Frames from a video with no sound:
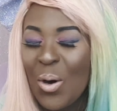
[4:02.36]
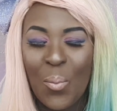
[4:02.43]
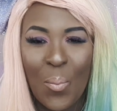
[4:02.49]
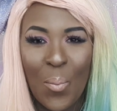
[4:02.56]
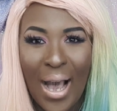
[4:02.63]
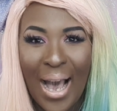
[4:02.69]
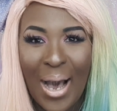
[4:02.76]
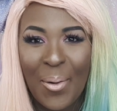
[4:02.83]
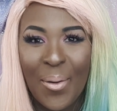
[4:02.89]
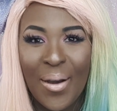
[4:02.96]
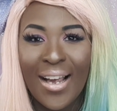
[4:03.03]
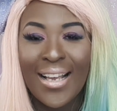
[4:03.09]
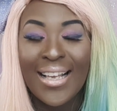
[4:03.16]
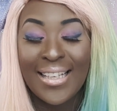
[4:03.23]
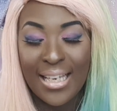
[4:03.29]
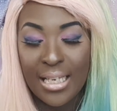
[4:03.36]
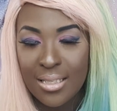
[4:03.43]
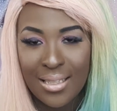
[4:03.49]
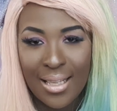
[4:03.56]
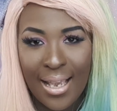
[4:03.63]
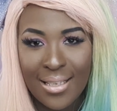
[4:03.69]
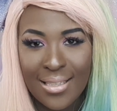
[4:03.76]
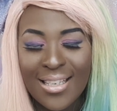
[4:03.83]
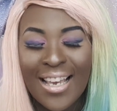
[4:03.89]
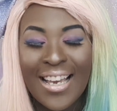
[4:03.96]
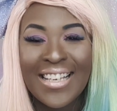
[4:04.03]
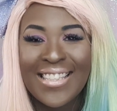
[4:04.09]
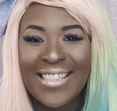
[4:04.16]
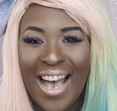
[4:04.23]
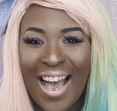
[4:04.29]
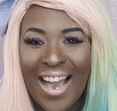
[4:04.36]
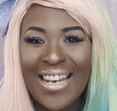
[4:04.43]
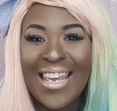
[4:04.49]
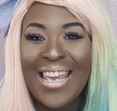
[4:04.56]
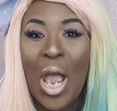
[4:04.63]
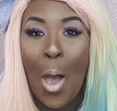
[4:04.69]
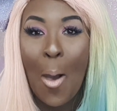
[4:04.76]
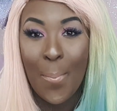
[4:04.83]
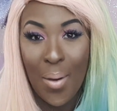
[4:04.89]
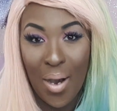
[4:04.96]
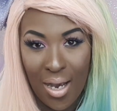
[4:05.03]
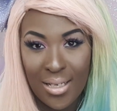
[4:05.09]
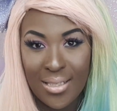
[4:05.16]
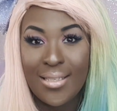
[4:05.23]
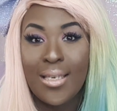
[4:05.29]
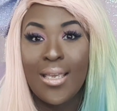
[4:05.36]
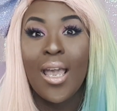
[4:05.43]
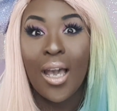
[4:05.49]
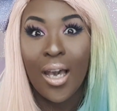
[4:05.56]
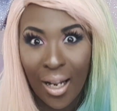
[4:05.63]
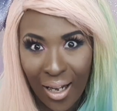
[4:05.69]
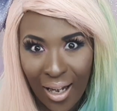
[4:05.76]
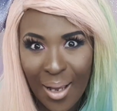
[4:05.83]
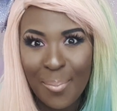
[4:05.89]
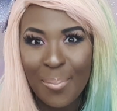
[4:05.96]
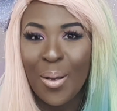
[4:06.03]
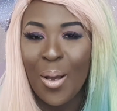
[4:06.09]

Wow, it's late. Tiny Party Club